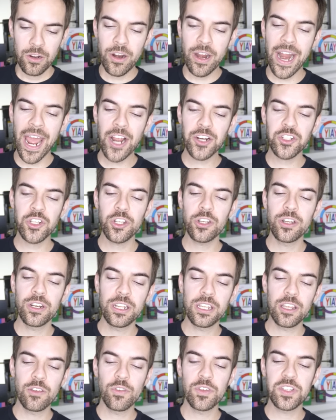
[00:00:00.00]
You're not actually gonna
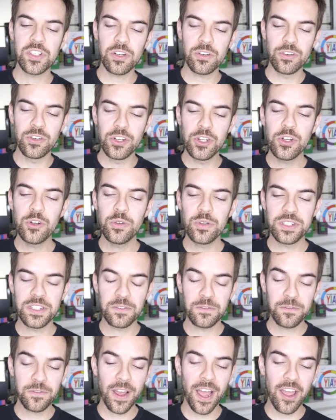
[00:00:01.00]
give us your nudes at
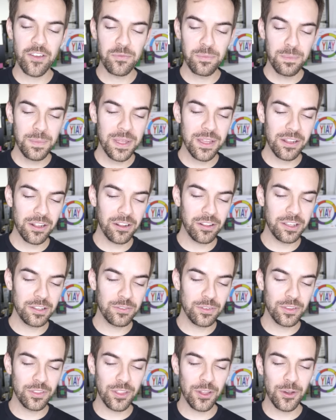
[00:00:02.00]
5 mil,
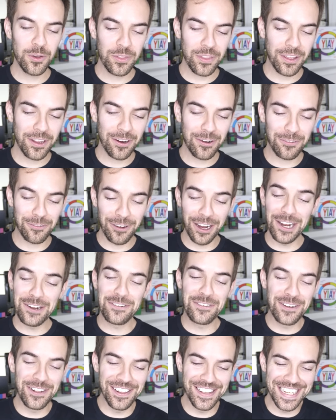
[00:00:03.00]
even though they are
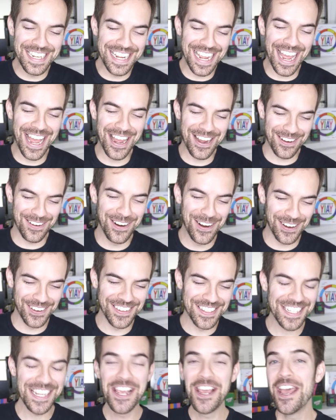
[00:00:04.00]
rightfully
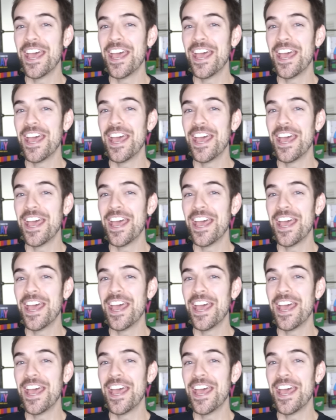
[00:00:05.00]
ours.